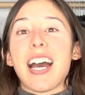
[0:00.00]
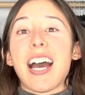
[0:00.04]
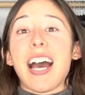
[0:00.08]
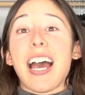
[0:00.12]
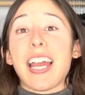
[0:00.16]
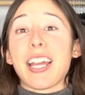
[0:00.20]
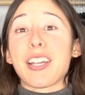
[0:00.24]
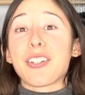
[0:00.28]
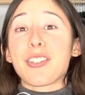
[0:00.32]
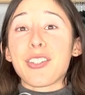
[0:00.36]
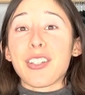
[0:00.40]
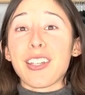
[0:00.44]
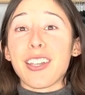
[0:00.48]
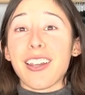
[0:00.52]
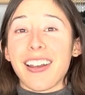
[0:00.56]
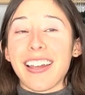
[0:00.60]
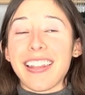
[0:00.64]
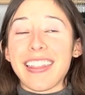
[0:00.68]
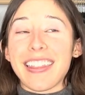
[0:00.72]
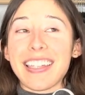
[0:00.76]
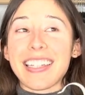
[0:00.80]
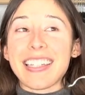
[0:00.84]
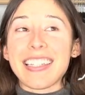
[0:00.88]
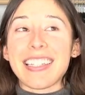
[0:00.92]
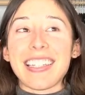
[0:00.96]
I actually
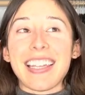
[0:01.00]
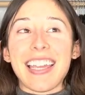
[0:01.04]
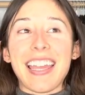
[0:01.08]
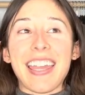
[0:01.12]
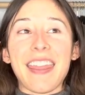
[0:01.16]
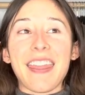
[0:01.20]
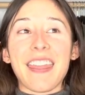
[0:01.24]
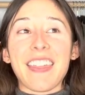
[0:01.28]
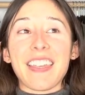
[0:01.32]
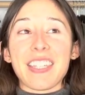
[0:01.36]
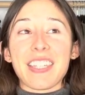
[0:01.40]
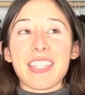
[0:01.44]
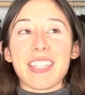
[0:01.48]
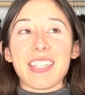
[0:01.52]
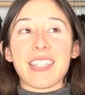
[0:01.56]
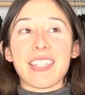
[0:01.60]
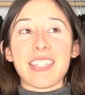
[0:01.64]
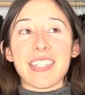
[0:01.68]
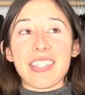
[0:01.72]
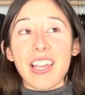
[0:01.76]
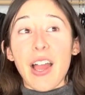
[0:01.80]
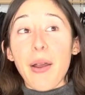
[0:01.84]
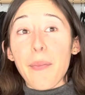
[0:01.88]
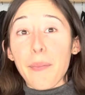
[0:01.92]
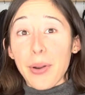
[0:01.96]
got this in the
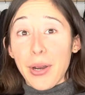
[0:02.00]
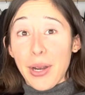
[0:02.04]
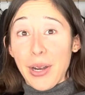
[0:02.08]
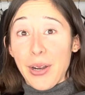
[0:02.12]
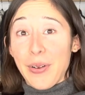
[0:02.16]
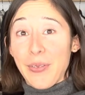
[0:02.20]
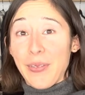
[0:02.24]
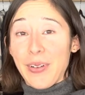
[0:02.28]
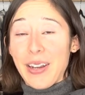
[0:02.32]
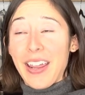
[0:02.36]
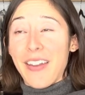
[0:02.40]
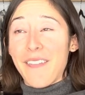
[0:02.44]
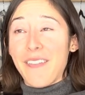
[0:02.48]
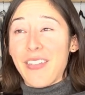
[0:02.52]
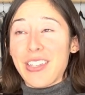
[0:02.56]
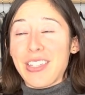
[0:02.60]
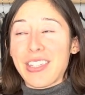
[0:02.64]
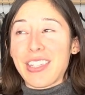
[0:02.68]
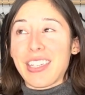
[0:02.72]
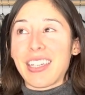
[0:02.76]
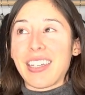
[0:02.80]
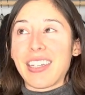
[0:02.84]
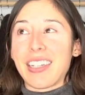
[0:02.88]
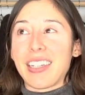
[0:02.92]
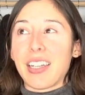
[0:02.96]
summer when I
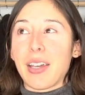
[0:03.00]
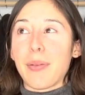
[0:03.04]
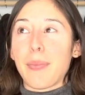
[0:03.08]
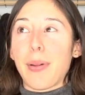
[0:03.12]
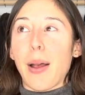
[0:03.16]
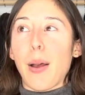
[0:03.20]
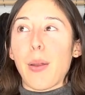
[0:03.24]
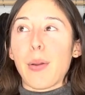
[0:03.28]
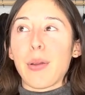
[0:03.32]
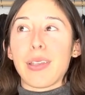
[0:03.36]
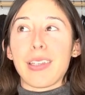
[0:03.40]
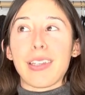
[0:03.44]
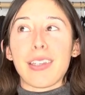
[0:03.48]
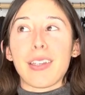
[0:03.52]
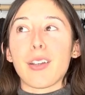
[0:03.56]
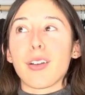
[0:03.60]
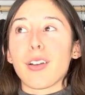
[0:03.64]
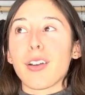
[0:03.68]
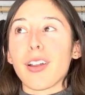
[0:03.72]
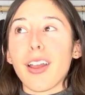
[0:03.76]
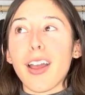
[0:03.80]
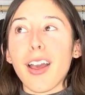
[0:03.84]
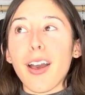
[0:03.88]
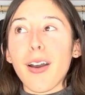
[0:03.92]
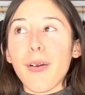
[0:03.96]
visited about a year
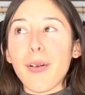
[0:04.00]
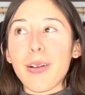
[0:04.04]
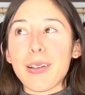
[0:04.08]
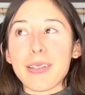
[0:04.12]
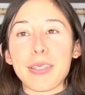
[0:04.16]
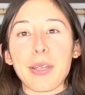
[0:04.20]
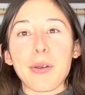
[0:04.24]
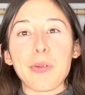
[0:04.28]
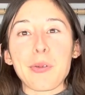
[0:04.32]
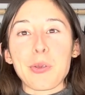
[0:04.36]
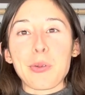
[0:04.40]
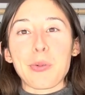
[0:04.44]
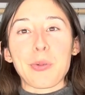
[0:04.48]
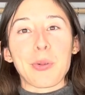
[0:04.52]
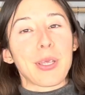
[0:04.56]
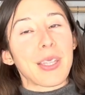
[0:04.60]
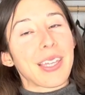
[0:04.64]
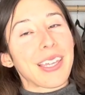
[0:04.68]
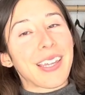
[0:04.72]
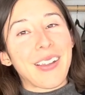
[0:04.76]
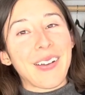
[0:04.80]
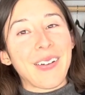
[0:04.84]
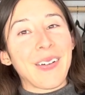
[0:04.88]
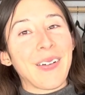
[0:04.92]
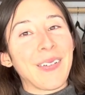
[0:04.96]
ago because I was
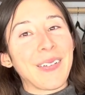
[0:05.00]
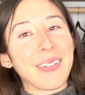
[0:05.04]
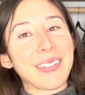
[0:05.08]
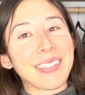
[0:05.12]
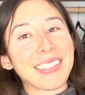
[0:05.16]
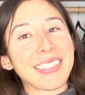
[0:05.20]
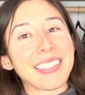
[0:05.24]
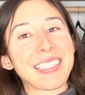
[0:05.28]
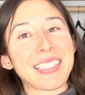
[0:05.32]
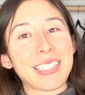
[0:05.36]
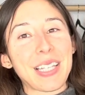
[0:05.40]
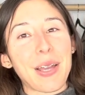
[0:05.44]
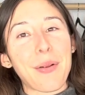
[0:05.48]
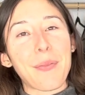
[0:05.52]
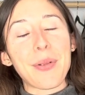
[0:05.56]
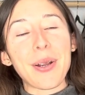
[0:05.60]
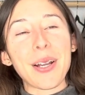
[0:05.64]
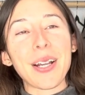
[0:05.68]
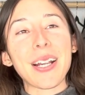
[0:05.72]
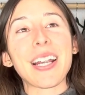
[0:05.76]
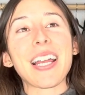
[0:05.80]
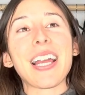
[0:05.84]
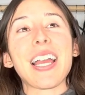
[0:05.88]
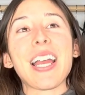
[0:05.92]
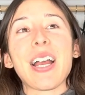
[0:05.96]
really cold in the
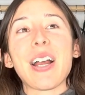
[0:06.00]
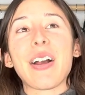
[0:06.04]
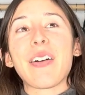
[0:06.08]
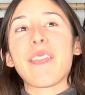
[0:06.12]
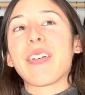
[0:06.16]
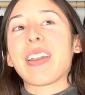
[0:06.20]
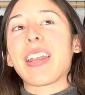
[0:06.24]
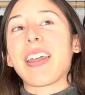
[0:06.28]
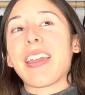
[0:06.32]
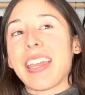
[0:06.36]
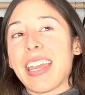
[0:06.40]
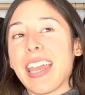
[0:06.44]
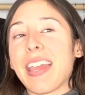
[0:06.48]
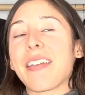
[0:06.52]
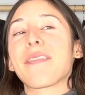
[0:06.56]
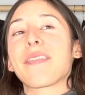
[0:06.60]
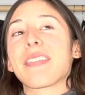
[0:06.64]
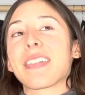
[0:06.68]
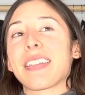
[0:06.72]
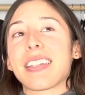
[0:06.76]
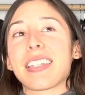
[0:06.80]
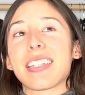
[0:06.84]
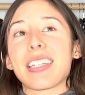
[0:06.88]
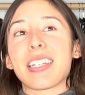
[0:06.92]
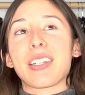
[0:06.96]
summer when I
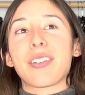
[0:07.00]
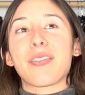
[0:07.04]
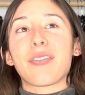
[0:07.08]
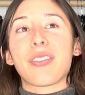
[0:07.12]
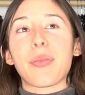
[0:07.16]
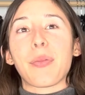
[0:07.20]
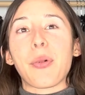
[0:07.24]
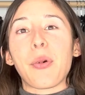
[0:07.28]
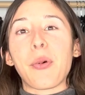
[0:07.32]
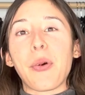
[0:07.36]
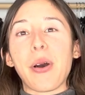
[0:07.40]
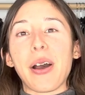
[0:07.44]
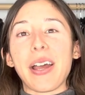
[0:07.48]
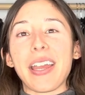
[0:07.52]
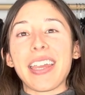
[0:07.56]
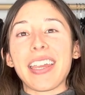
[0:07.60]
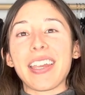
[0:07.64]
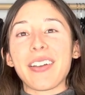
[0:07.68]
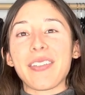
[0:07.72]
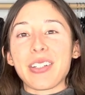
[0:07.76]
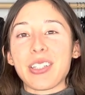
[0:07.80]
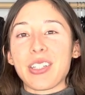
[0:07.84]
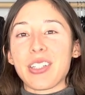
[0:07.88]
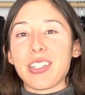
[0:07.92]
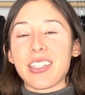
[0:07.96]
visited from Hawaii,
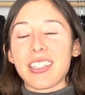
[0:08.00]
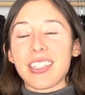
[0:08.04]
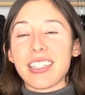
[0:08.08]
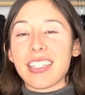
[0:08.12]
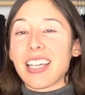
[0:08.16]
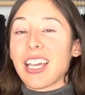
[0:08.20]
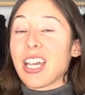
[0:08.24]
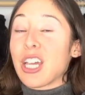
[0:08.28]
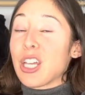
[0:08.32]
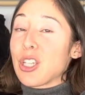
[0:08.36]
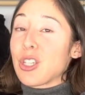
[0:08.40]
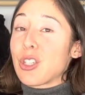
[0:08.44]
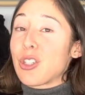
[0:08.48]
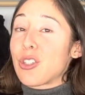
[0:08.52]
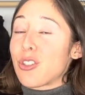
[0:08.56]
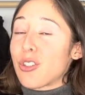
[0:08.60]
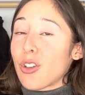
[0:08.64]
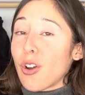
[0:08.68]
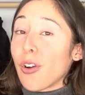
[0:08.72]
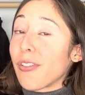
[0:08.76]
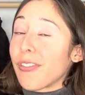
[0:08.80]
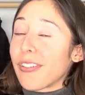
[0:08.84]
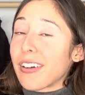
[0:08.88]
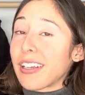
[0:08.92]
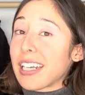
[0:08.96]
which is
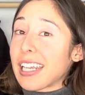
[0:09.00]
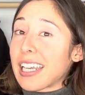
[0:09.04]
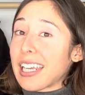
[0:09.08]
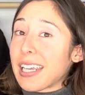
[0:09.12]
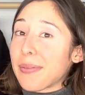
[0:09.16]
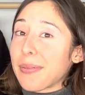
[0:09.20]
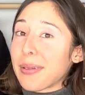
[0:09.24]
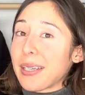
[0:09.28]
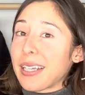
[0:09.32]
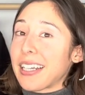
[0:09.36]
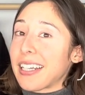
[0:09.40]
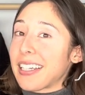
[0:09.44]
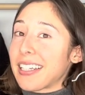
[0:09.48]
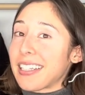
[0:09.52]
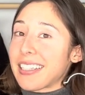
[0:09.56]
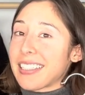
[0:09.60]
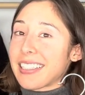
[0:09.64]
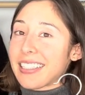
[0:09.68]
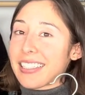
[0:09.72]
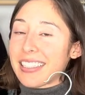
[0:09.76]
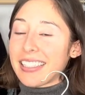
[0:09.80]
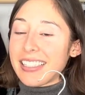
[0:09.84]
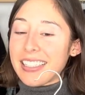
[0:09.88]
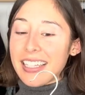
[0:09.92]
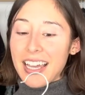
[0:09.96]
so funny
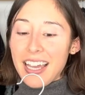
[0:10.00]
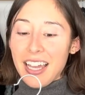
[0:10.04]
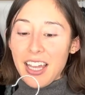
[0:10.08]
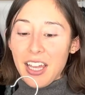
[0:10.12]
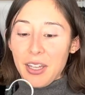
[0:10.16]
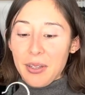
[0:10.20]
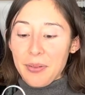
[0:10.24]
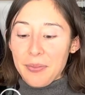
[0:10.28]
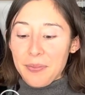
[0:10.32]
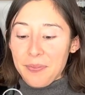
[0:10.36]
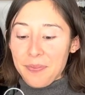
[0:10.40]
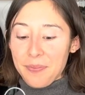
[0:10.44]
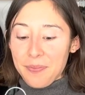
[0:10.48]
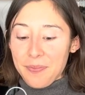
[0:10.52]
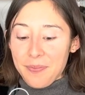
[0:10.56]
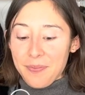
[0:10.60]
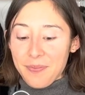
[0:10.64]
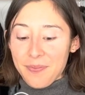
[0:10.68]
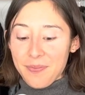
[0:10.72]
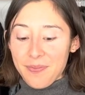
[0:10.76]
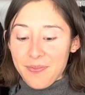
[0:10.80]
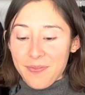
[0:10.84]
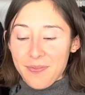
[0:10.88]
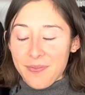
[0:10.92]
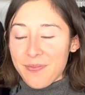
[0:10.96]
because
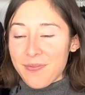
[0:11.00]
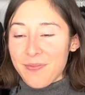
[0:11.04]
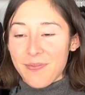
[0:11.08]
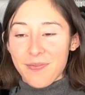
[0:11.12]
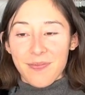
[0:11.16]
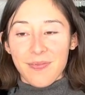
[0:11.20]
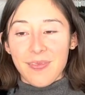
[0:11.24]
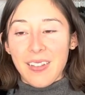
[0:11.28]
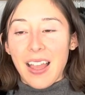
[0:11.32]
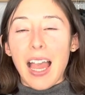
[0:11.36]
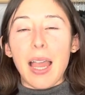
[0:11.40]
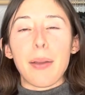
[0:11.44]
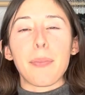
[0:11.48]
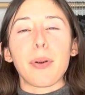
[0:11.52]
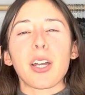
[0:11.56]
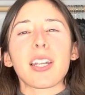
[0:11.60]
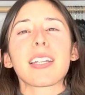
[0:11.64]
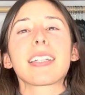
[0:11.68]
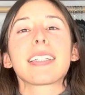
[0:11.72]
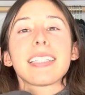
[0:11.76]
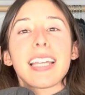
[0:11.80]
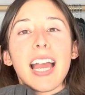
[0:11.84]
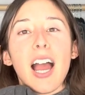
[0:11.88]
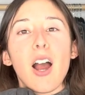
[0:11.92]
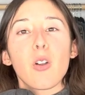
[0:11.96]
I bought a
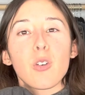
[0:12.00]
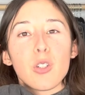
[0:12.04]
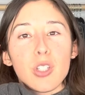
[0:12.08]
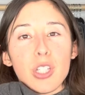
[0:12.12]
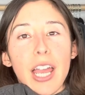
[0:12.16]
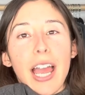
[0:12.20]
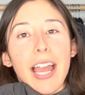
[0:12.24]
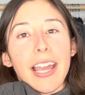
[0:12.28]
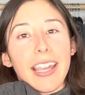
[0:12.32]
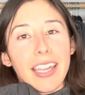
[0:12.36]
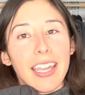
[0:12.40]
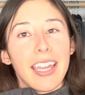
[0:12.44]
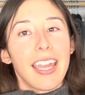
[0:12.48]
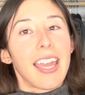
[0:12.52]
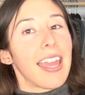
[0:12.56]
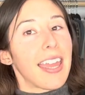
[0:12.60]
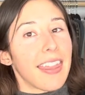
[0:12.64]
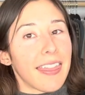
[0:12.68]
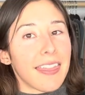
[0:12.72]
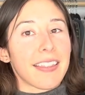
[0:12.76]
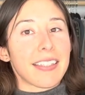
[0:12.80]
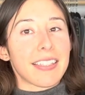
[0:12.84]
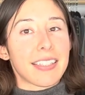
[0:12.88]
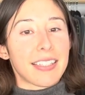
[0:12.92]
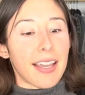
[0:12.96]
down jacket
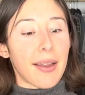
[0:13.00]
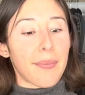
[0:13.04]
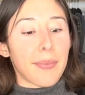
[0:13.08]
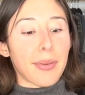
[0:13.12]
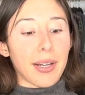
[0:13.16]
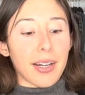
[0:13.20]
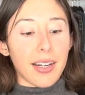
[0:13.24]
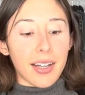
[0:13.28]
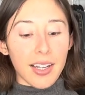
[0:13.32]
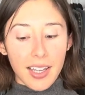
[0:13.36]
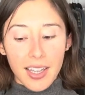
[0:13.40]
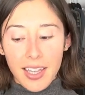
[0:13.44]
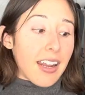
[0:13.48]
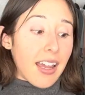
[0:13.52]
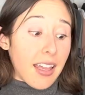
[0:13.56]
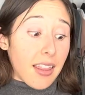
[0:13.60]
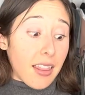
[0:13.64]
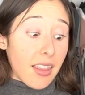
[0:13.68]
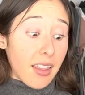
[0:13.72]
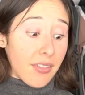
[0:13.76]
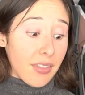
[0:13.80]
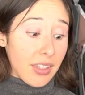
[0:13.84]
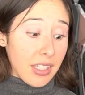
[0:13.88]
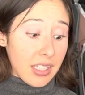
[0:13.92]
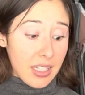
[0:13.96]
in the summer. I
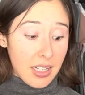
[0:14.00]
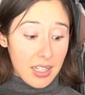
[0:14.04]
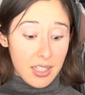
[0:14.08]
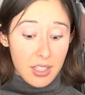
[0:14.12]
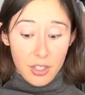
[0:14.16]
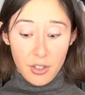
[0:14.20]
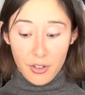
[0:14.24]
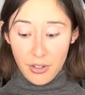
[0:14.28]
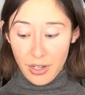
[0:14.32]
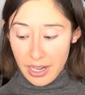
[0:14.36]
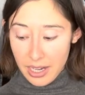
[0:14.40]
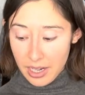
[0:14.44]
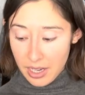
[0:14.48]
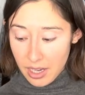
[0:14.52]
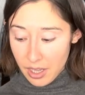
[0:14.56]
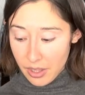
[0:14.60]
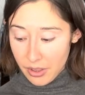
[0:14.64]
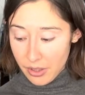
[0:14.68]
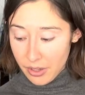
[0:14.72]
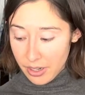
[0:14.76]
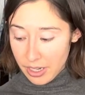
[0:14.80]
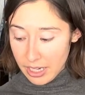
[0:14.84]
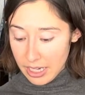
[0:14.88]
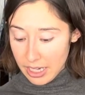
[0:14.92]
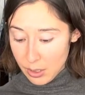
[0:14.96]
love this. It's a gray
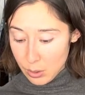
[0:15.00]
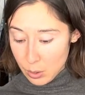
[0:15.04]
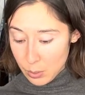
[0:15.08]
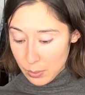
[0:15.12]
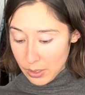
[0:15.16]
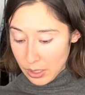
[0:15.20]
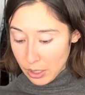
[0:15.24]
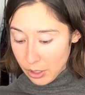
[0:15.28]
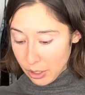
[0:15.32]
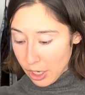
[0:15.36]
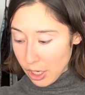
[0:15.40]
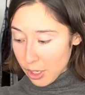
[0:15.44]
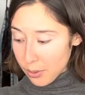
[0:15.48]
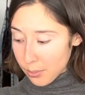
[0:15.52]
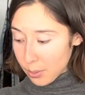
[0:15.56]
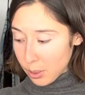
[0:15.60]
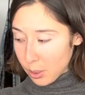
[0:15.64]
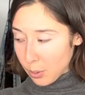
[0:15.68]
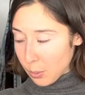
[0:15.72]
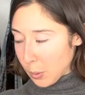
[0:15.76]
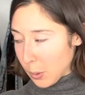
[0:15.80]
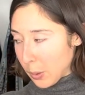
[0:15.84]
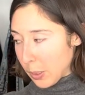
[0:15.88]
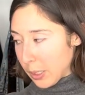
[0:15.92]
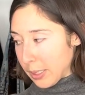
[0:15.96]
color. It keeps me incredibly
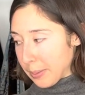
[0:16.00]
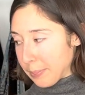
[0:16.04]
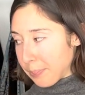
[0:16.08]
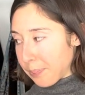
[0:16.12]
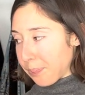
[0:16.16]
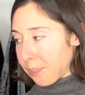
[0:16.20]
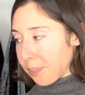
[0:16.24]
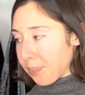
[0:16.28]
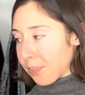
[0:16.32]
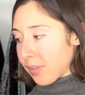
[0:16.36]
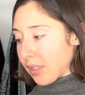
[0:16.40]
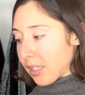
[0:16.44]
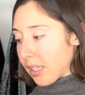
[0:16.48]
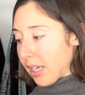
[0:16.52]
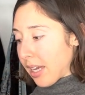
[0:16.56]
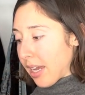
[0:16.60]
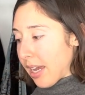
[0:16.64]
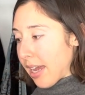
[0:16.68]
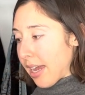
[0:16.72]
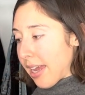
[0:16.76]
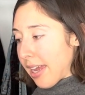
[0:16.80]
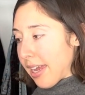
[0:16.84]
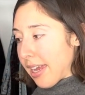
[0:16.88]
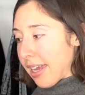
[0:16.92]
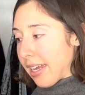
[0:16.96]
warm,
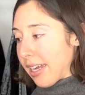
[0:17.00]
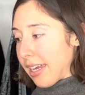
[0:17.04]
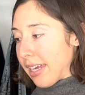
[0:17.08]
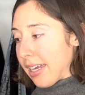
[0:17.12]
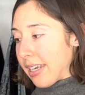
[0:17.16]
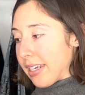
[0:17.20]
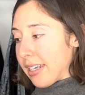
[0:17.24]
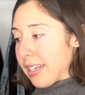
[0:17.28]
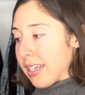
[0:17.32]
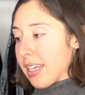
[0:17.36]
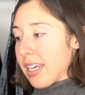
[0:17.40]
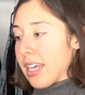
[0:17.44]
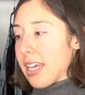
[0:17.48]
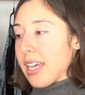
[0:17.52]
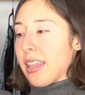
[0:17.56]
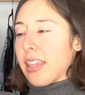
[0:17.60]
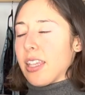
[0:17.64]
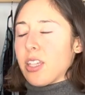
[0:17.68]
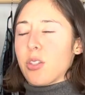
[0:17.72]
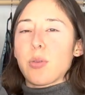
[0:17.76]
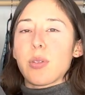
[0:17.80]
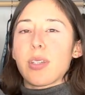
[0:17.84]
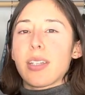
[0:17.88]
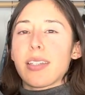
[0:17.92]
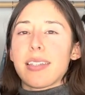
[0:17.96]
and
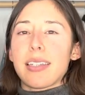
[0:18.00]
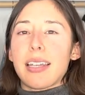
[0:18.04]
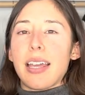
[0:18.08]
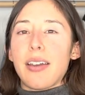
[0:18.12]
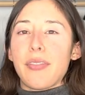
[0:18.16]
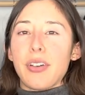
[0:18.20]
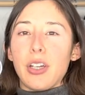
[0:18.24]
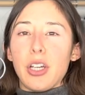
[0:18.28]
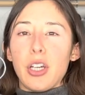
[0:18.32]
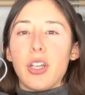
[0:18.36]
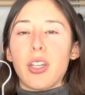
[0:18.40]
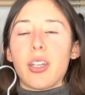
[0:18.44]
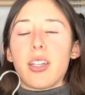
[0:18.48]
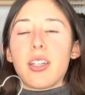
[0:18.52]
this one doesn't have a hood.